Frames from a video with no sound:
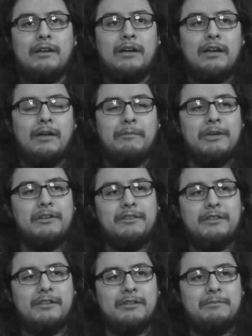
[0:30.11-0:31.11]
Up here
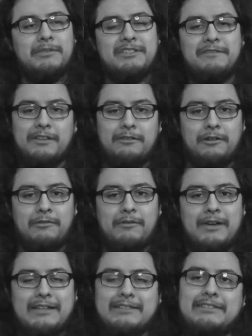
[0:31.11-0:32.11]
in the Pacific
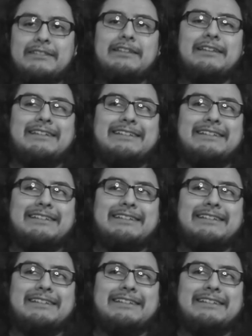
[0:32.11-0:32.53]
Northwest,